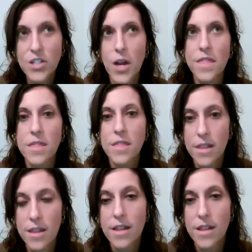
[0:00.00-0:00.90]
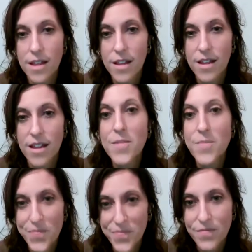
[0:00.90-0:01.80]
Not just losing weight is going to
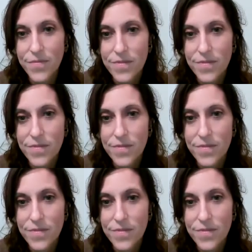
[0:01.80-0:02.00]
make you feel